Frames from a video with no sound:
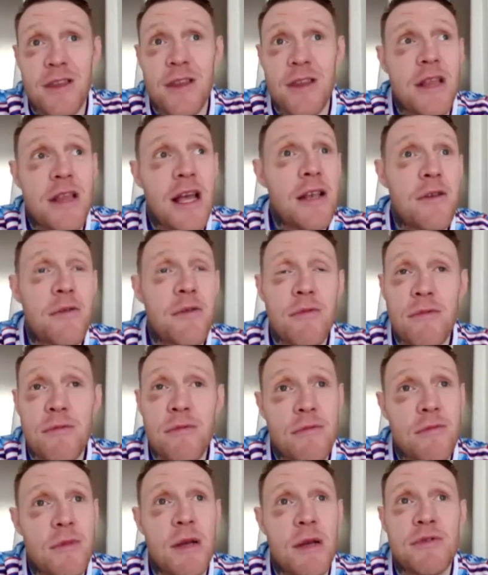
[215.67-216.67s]
then
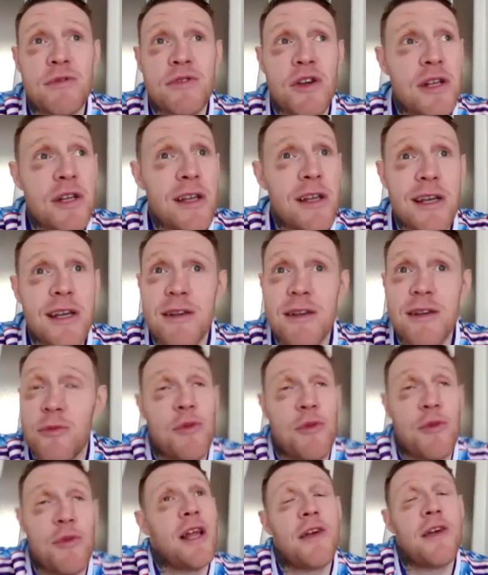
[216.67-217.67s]
it was kind of like,
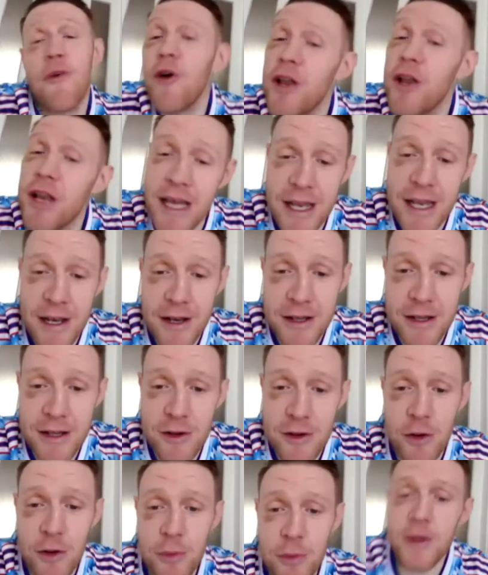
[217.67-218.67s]
will I fight again, like, you
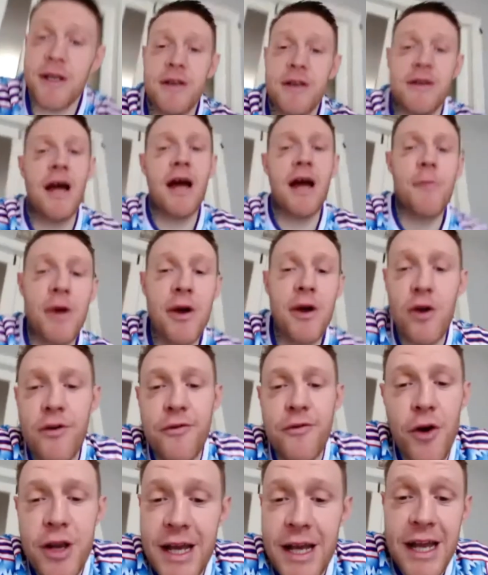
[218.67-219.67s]
know what I mean? Am I going to
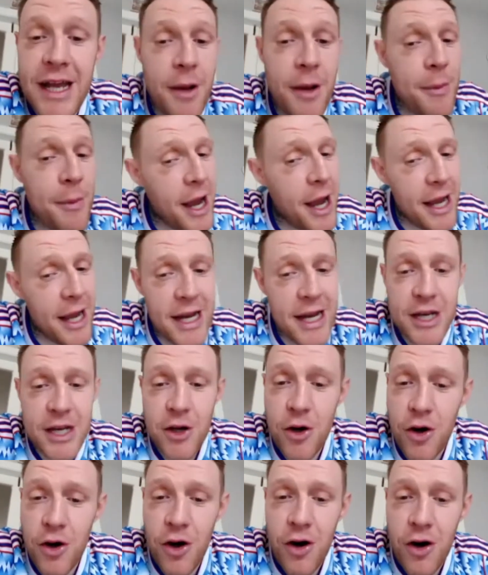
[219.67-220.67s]
fight again? I'm not getting any
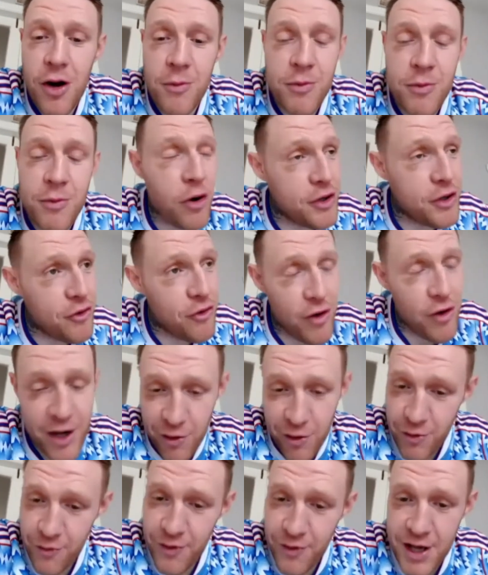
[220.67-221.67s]
younger. I'm 33
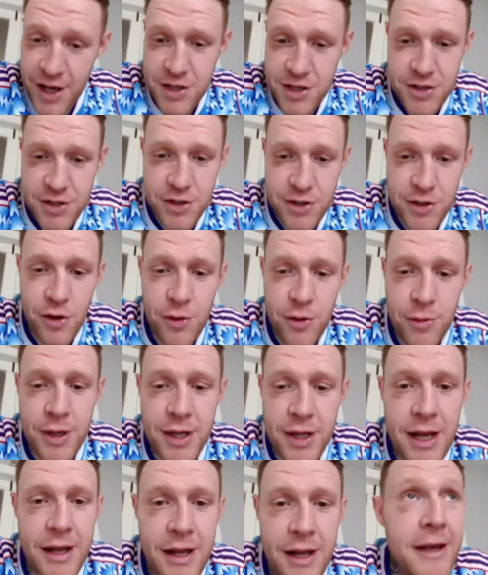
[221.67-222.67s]
years of age, you know what I
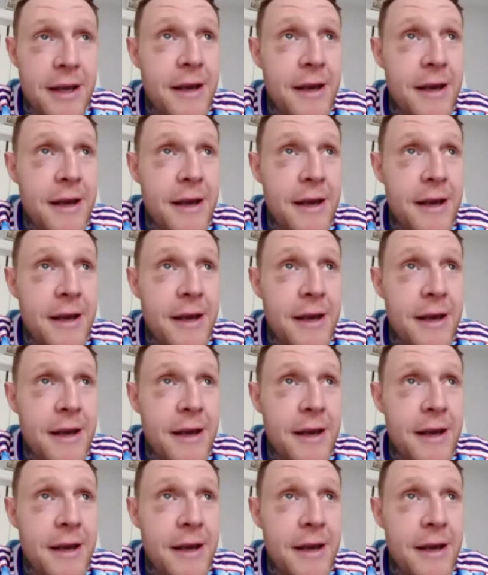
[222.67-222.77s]
mean? And,